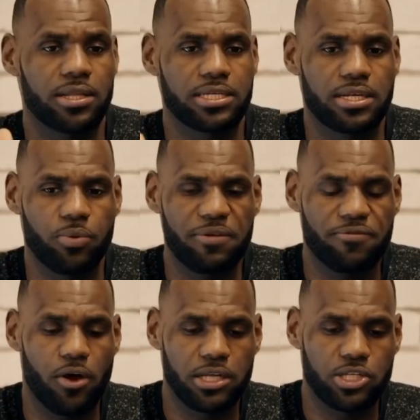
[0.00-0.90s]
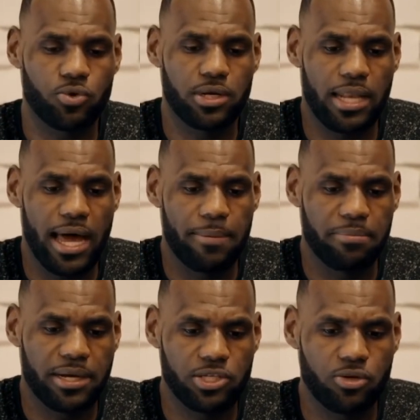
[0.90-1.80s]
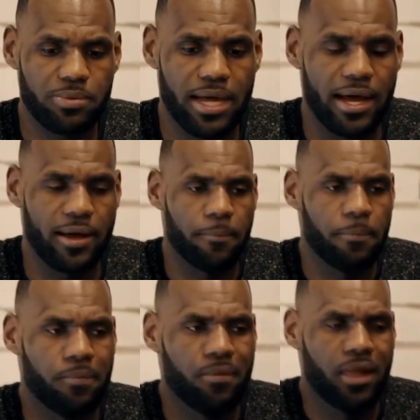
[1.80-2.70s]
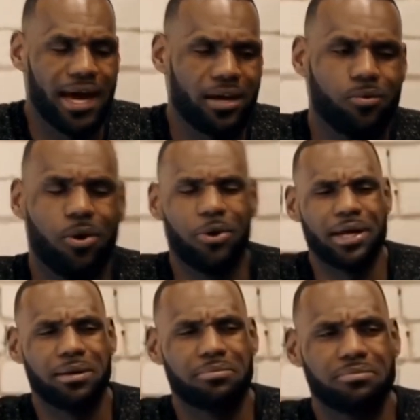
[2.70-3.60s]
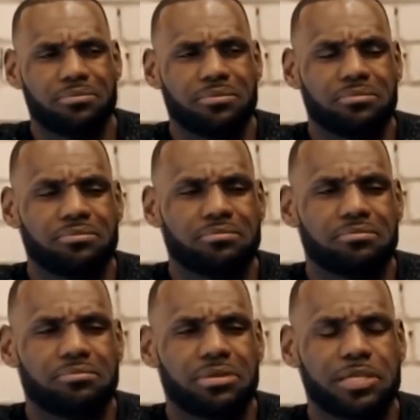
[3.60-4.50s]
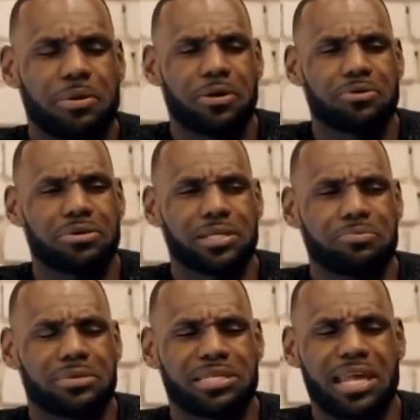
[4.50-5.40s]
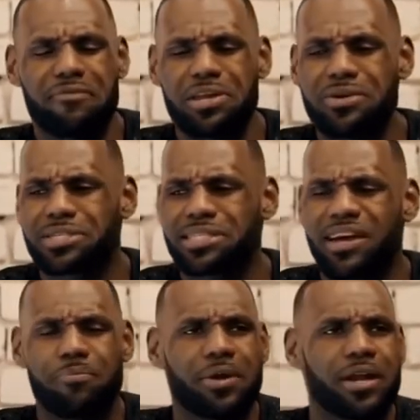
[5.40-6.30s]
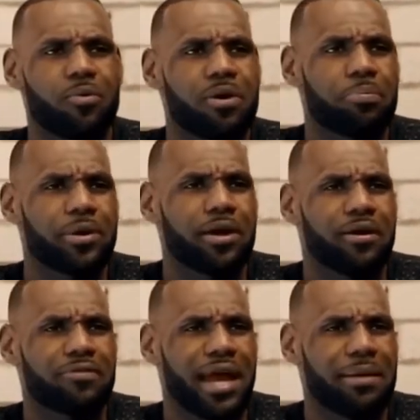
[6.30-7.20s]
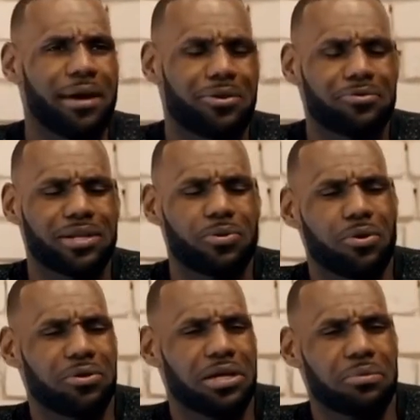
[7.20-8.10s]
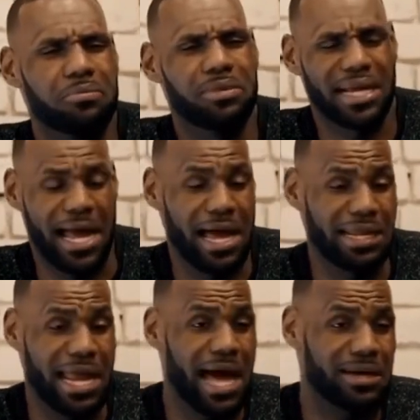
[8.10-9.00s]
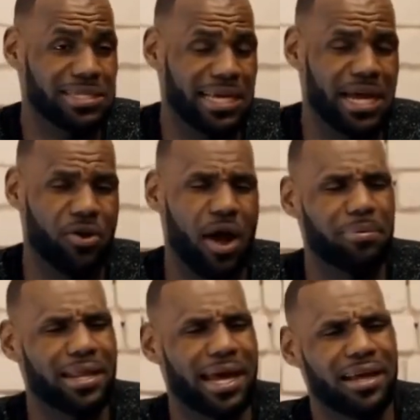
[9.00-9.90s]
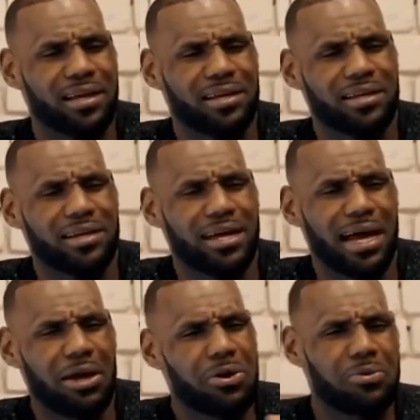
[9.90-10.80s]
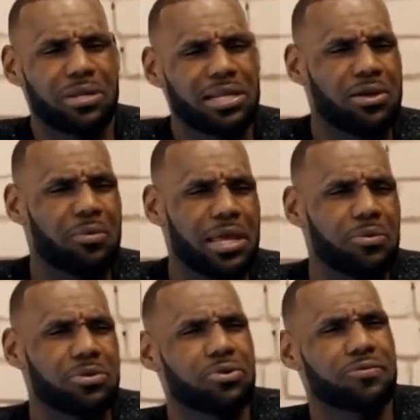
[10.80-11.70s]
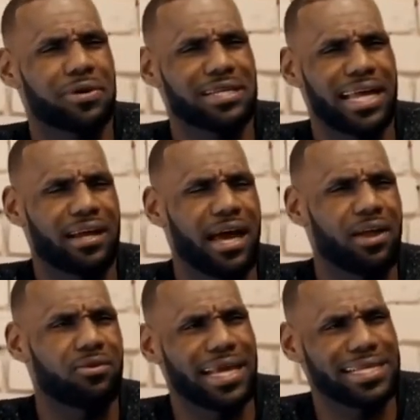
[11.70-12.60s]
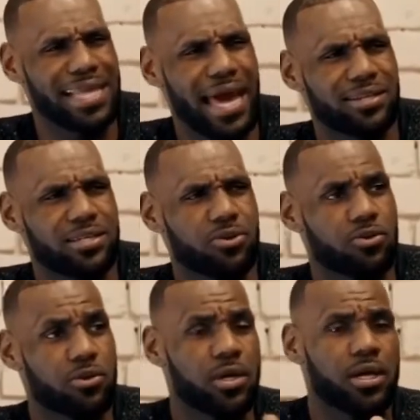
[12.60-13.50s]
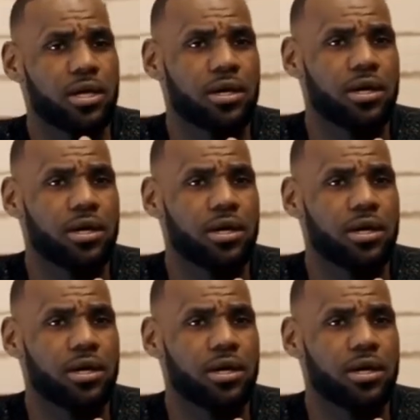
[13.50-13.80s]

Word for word: fall into the we fall into it a lot because you be like, I don't want him. He's been on he's in seven years. He's never played in one playoff game. I don't really want him. Like, I, and I'll say that, or I'll be like, I don't really know what he would do for. Like, I don't like his attitude.